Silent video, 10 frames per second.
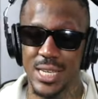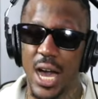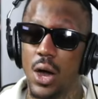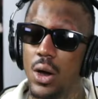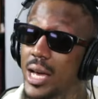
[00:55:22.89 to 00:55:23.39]
see,
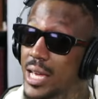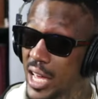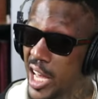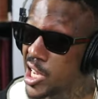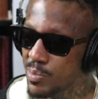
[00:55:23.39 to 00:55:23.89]

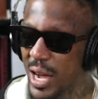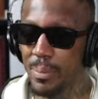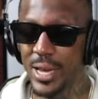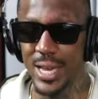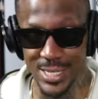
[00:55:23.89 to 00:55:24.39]
his might
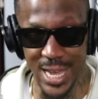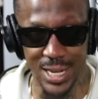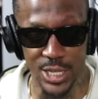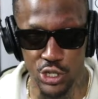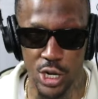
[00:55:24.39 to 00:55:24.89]
be
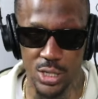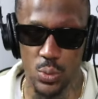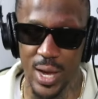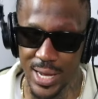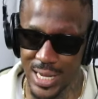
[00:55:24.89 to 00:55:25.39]
exactly
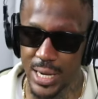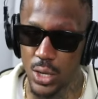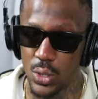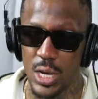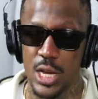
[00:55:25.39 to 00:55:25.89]
Charleston White, because I
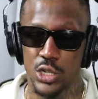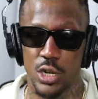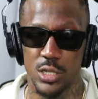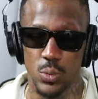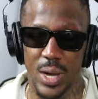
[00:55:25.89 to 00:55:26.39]
know
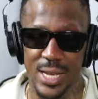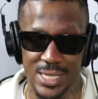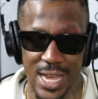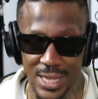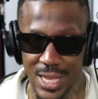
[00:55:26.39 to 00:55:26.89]
Charleston White
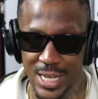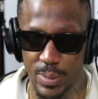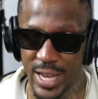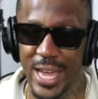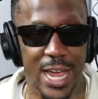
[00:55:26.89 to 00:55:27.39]
say things,
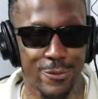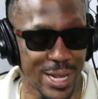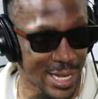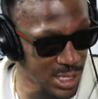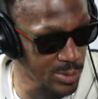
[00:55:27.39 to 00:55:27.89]
but he ain't
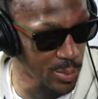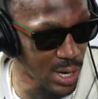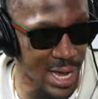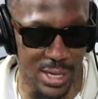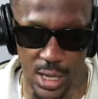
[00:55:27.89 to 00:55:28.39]
really got these people
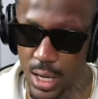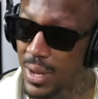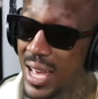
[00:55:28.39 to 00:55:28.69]
locked up.